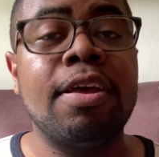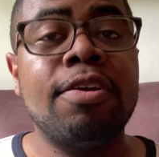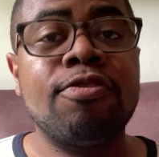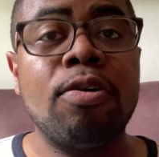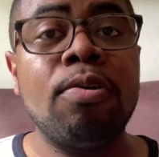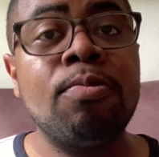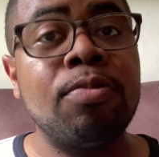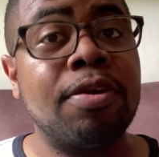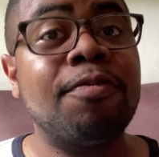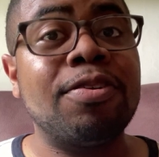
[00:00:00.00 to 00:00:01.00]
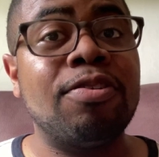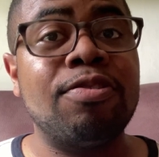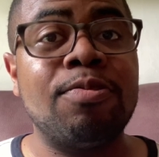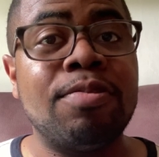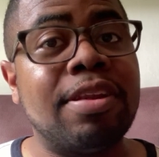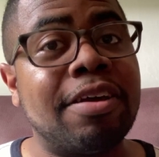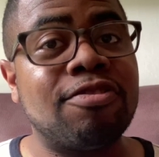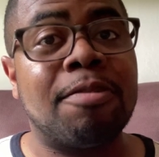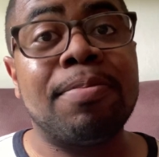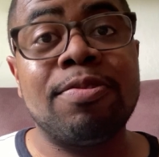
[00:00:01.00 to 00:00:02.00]
So without further ado, let's
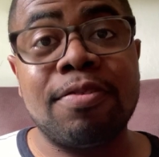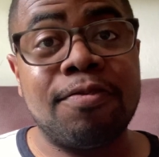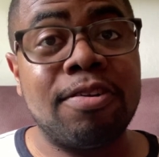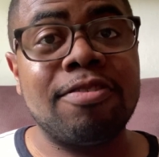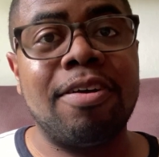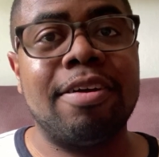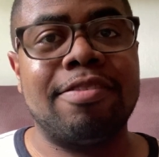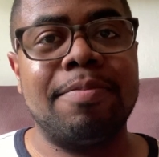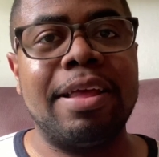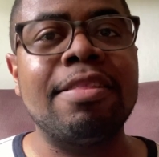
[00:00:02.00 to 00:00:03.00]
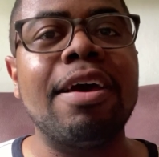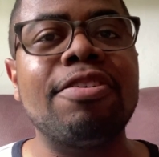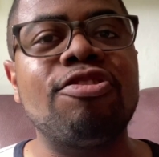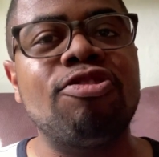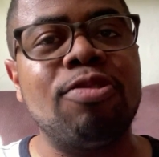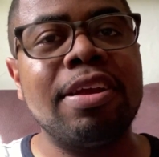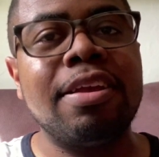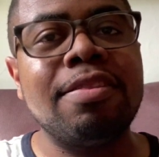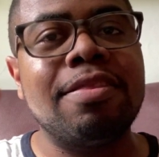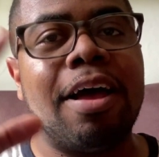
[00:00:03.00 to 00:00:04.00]
jump into the first concept, and that is
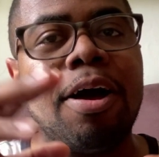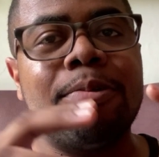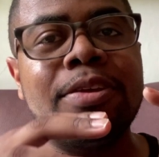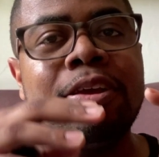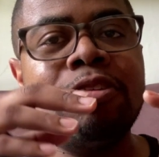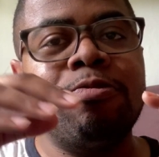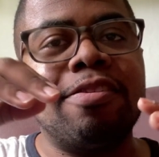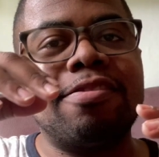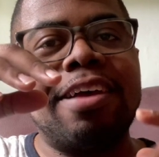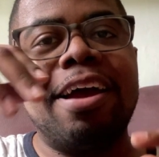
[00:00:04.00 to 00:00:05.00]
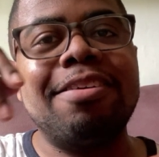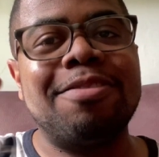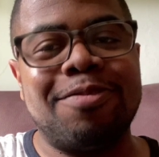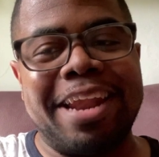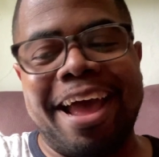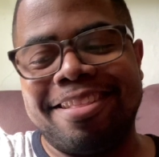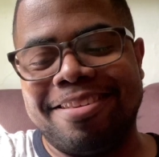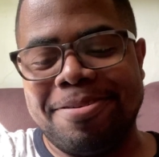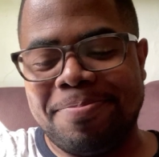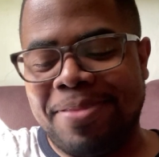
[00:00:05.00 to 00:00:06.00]
shrinking down to the size of an
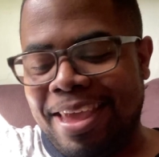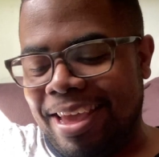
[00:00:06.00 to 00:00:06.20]
atom,